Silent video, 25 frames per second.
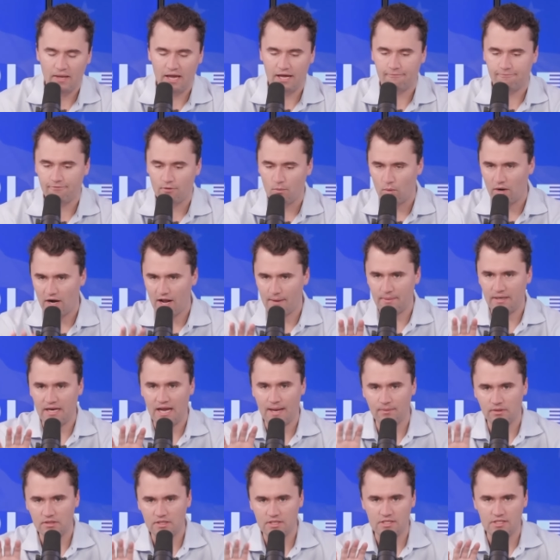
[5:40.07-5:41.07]
And from what I've
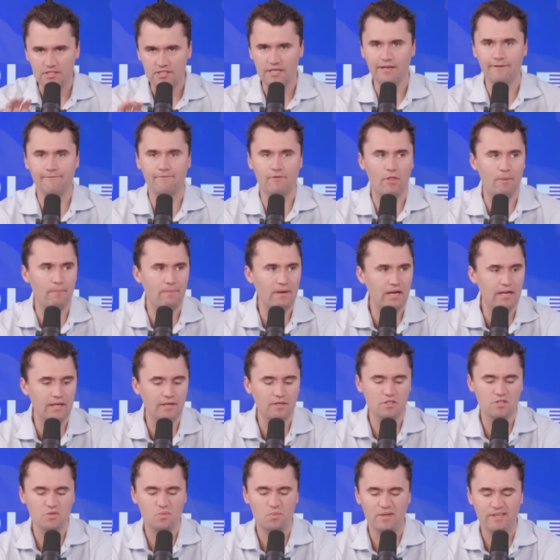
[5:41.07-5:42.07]
been able to see from the
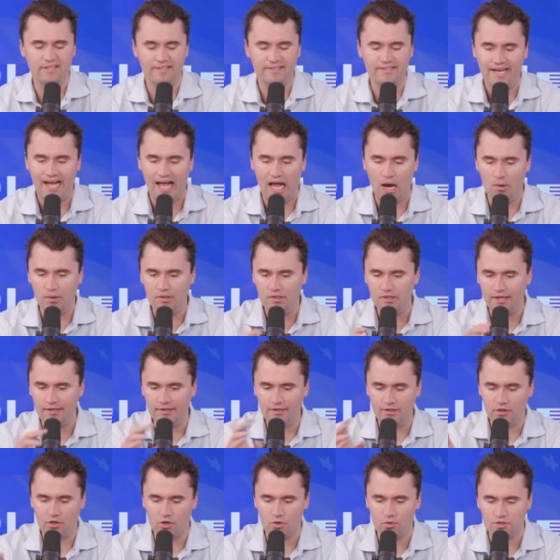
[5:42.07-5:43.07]
meetings with Howard
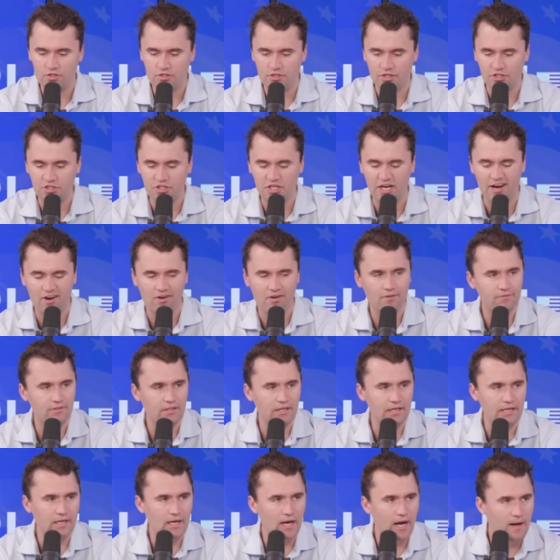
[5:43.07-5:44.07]
Lutnick, who is the chair
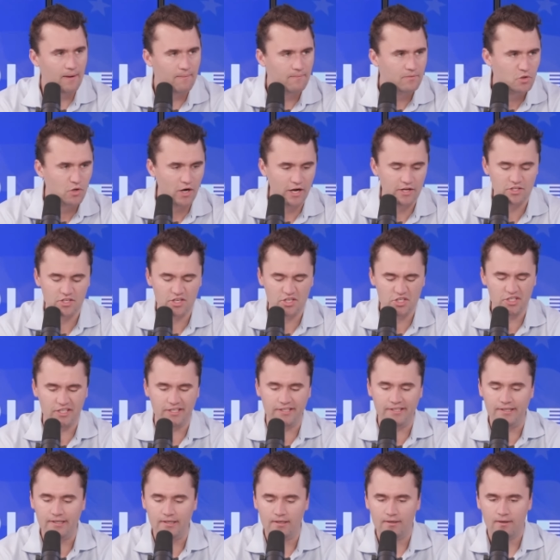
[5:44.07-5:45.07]
of the uh,
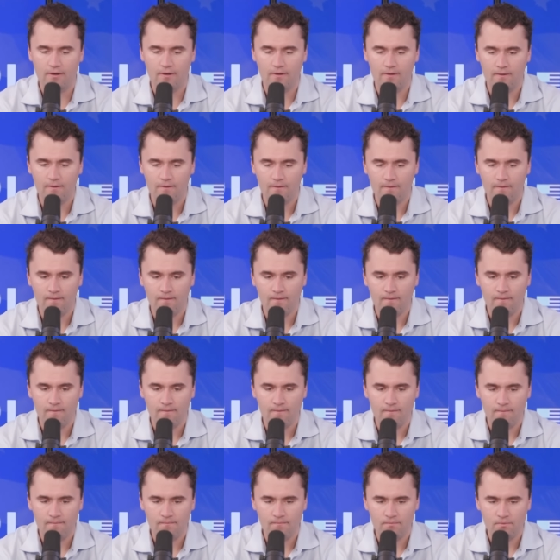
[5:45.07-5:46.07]
transition,
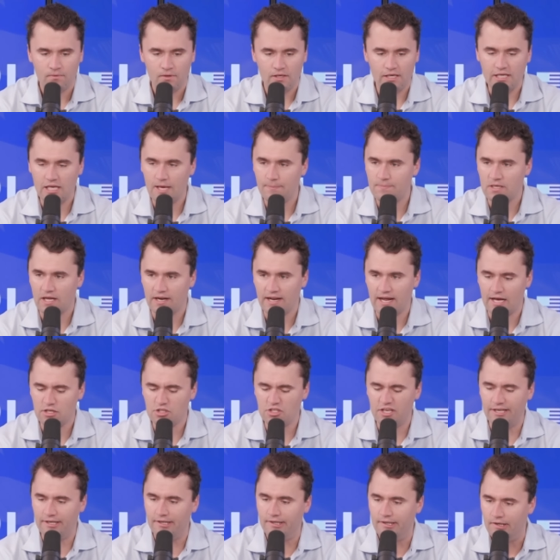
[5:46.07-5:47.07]
he keeps on
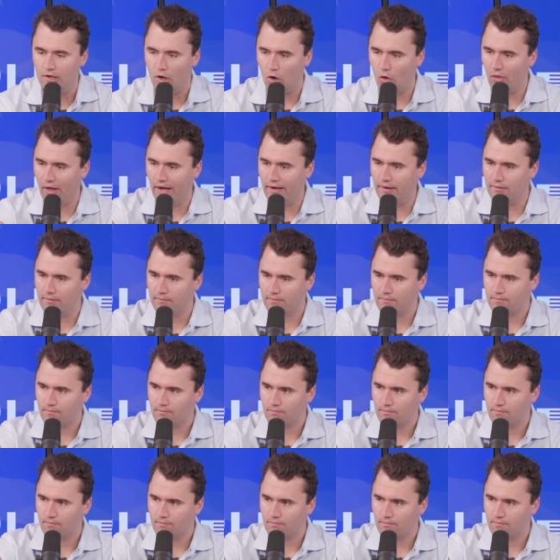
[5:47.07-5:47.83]
asking, hold on.